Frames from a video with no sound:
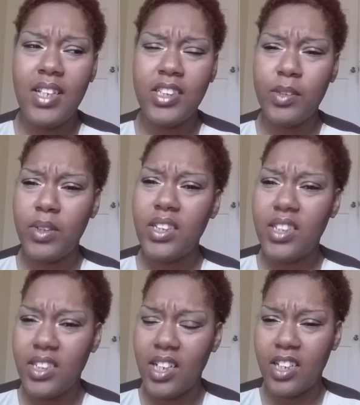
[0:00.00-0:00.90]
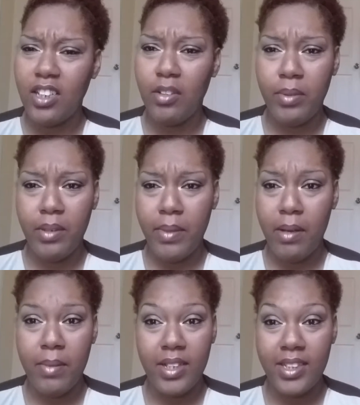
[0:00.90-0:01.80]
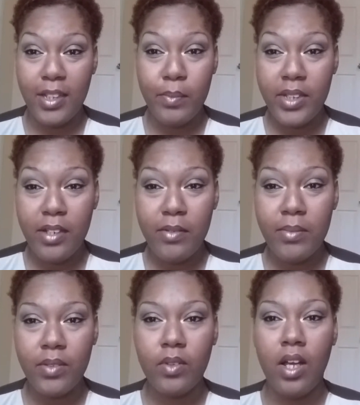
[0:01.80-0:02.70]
just wanted to talk a little bit about my symptoms.